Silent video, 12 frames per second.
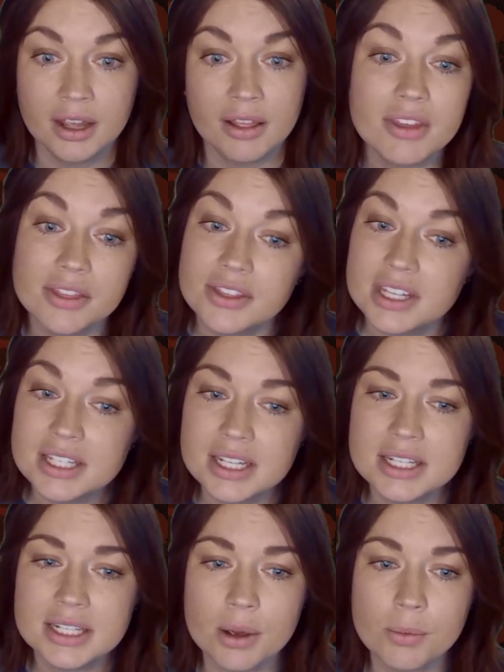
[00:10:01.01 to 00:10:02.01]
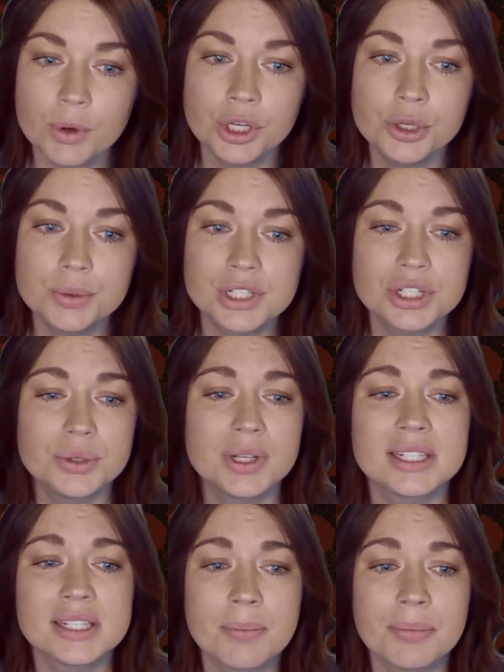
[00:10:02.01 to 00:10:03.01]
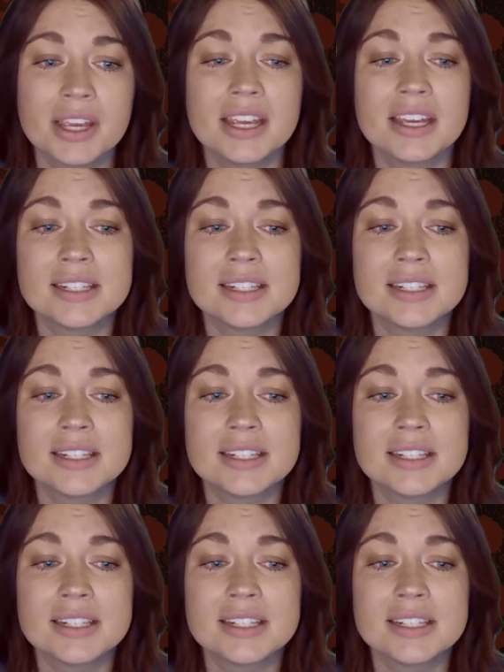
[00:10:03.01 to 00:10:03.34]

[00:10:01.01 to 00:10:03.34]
That this is someone who was doing something